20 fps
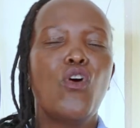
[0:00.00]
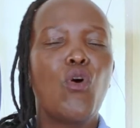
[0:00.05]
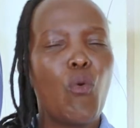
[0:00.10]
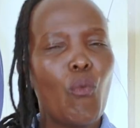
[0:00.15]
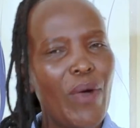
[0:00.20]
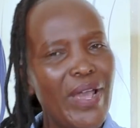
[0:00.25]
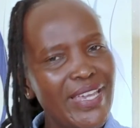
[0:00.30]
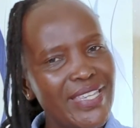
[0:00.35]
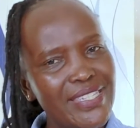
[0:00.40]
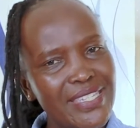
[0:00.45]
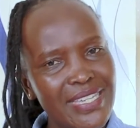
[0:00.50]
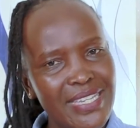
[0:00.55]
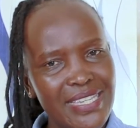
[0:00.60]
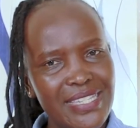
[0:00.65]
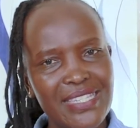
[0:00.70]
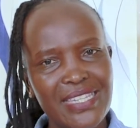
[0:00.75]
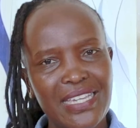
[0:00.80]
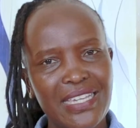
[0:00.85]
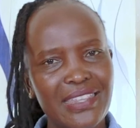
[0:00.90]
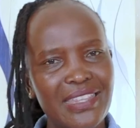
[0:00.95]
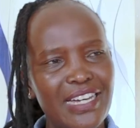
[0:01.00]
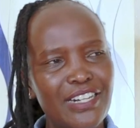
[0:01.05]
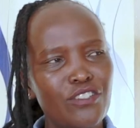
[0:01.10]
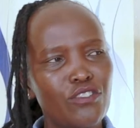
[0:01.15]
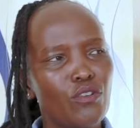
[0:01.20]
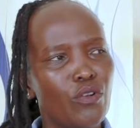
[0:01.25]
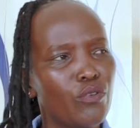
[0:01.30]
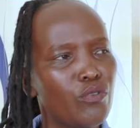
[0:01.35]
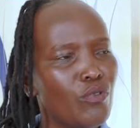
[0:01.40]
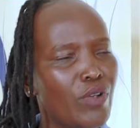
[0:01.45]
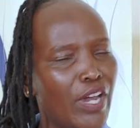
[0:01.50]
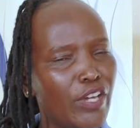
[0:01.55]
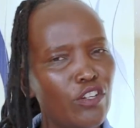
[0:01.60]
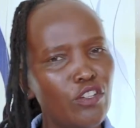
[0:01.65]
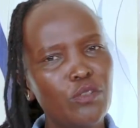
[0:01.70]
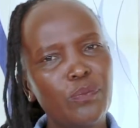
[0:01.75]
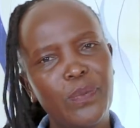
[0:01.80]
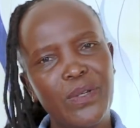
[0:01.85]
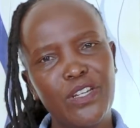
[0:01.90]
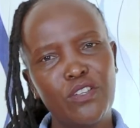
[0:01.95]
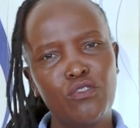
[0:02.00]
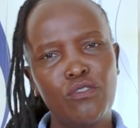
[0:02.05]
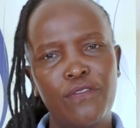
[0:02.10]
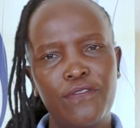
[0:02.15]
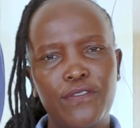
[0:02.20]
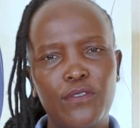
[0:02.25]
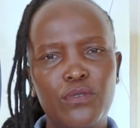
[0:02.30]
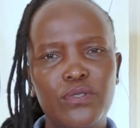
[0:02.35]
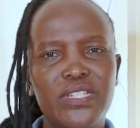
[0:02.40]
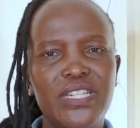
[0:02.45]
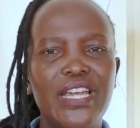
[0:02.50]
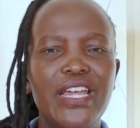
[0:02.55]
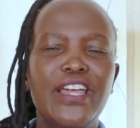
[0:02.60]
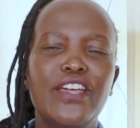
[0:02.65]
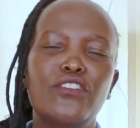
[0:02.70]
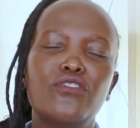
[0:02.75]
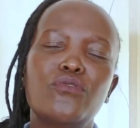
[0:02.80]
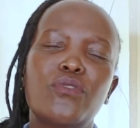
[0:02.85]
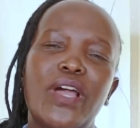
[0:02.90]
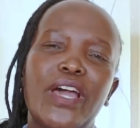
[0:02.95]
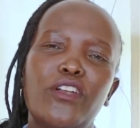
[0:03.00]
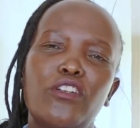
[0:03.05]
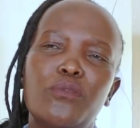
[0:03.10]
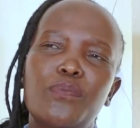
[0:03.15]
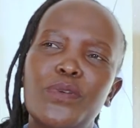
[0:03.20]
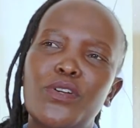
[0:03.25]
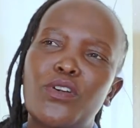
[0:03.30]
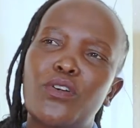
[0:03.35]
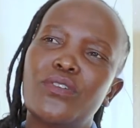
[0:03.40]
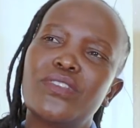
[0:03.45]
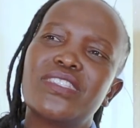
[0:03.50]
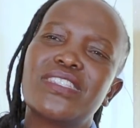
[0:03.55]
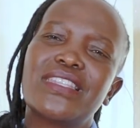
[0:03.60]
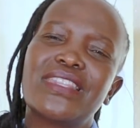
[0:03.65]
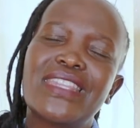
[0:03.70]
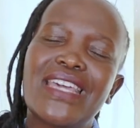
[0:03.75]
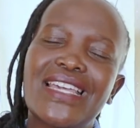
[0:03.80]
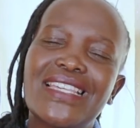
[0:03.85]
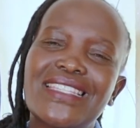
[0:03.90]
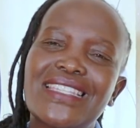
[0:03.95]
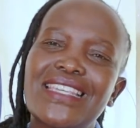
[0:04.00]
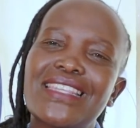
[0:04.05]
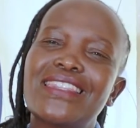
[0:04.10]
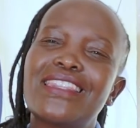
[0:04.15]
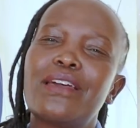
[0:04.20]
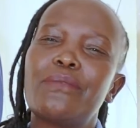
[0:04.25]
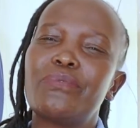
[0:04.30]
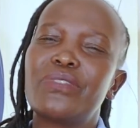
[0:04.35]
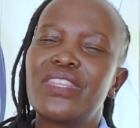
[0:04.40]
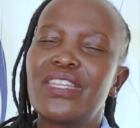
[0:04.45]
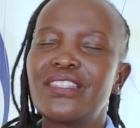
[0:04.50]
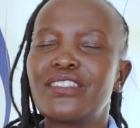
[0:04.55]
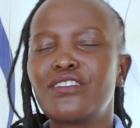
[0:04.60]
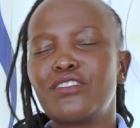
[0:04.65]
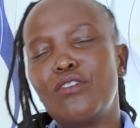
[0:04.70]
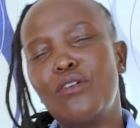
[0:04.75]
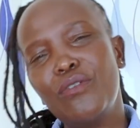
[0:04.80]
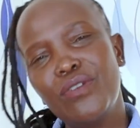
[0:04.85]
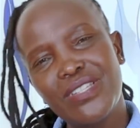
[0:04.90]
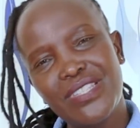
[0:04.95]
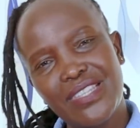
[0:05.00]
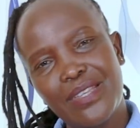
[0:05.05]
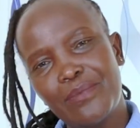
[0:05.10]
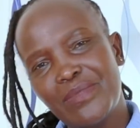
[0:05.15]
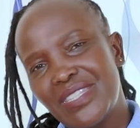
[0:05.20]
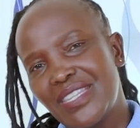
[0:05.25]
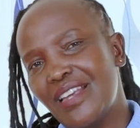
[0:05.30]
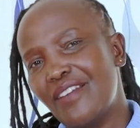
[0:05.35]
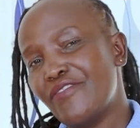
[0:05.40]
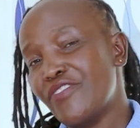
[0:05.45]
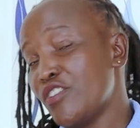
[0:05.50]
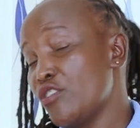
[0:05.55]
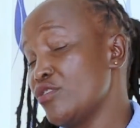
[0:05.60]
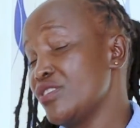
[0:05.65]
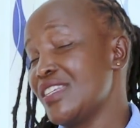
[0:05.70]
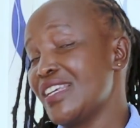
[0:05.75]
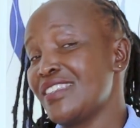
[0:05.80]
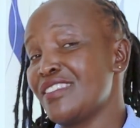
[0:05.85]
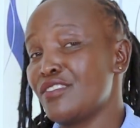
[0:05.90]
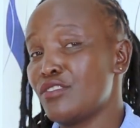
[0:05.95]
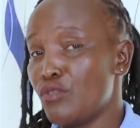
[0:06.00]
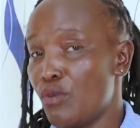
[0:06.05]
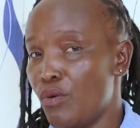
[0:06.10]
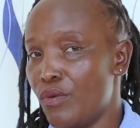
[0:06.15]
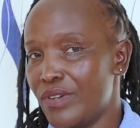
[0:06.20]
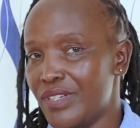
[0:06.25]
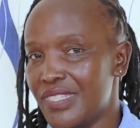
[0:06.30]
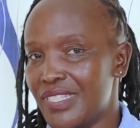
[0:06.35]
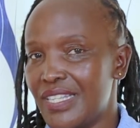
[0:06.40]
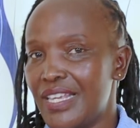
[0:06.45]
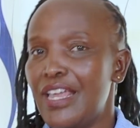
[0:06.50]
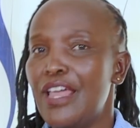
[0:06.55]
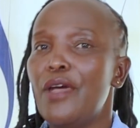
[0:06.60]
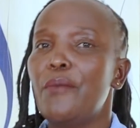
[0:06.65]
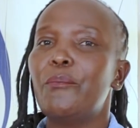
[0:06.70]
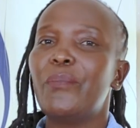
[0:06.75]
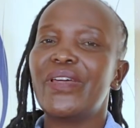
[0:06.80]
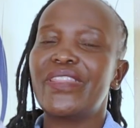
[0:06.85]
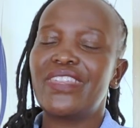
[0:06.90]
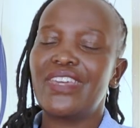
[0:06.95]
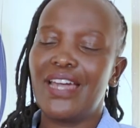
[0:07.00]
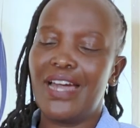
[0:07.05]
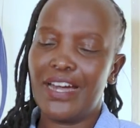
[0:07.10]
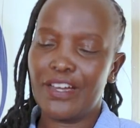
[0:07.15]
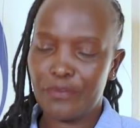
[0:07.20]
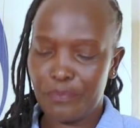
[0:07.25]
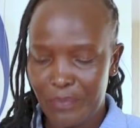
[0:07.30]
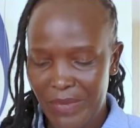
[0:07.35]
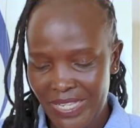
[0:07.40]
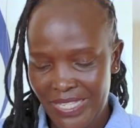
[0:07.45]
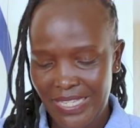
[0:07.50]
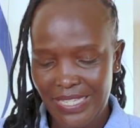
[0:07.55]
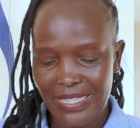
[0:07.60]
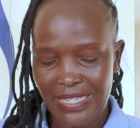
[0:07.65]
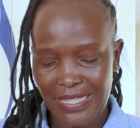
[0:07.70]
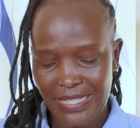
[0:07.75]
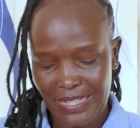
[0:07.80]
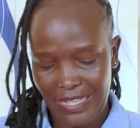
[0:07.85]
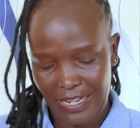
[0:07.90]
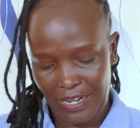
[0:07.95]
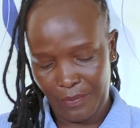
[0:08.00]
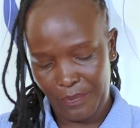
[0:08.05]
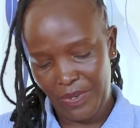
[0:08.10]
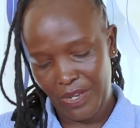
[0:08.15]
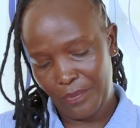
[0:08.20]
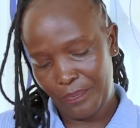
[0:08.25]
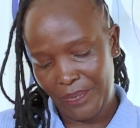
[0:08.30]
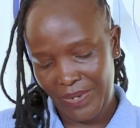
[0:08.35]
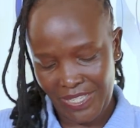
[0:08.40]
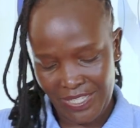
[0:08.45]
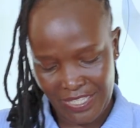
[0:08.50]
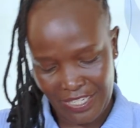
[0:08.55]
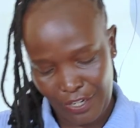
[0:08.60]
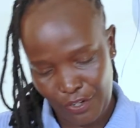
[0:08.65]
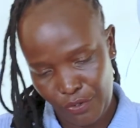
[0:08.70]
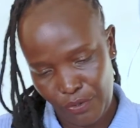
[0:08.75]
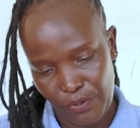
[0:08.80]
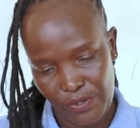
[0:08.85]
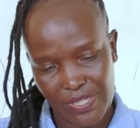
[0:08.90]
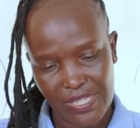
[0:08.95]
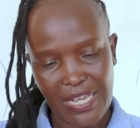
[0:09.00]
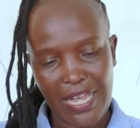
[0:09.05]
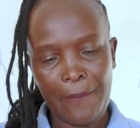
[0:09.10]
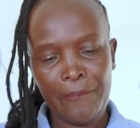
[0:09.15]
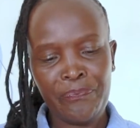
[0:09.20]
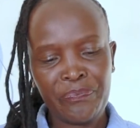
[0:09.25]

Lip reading: Why is he singing that song? You cannot play your flute. You cannot, because there's the songs themselves, they're not just songs, but they are messages that are being passed across.